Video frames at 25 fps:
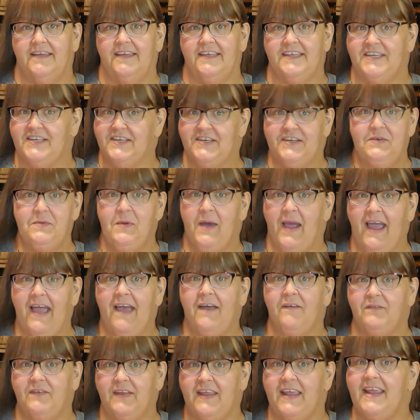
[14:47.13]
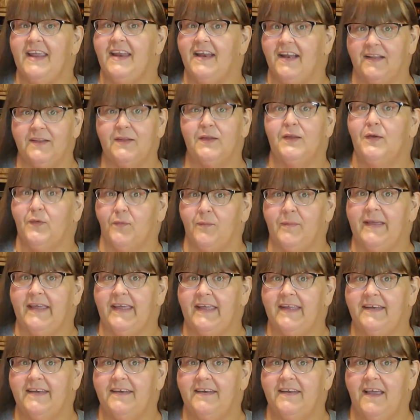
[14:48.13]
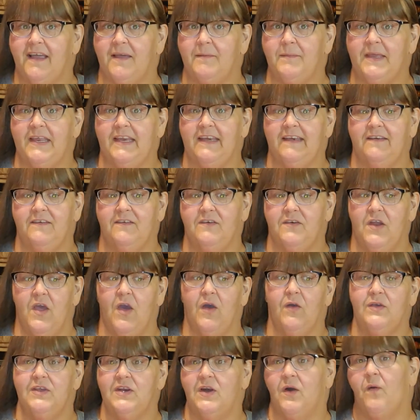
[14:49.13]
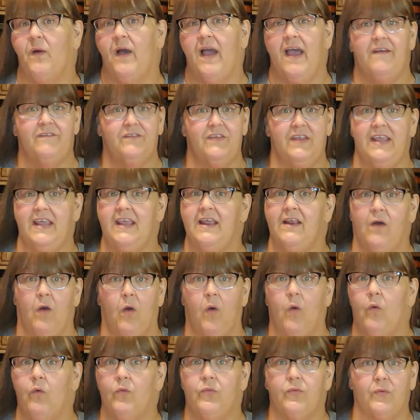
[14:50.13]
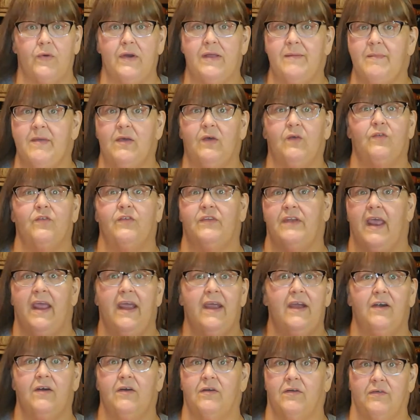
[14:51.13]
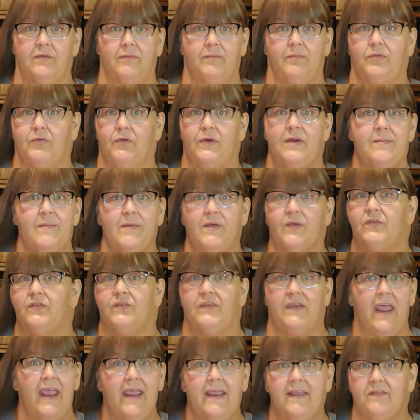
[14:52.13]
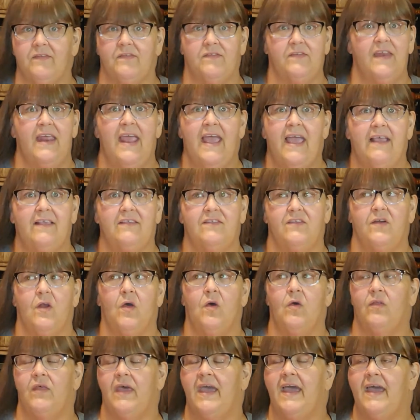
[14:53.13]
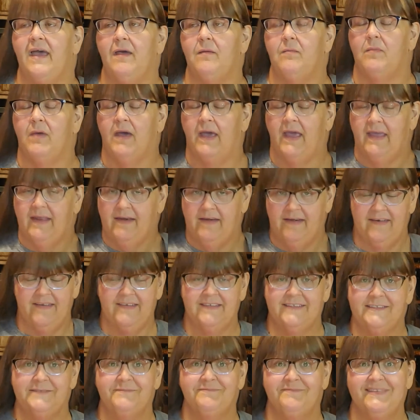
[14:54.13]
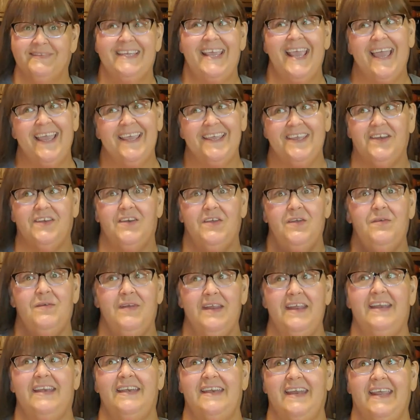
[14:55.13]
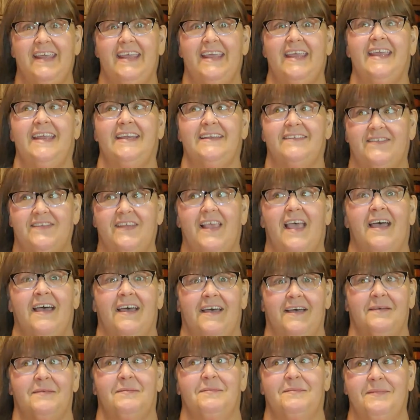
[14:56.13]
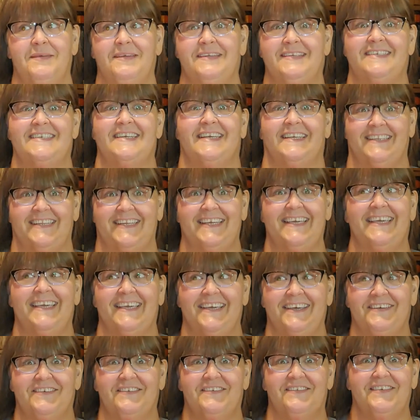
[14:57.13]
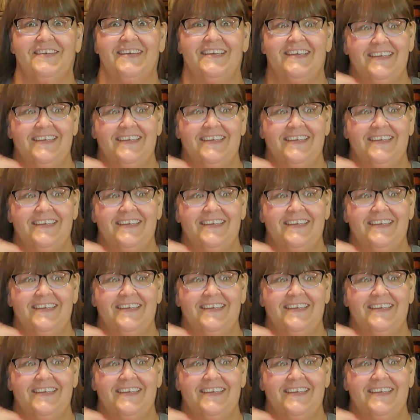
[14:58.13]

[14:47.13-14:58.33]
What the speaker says: you do have to eat a little bit. I mean, no, you don't have to eat a whole 3 meals a day or 3 meals a day and snacks and all that. But yeah, you do need to eat some to live.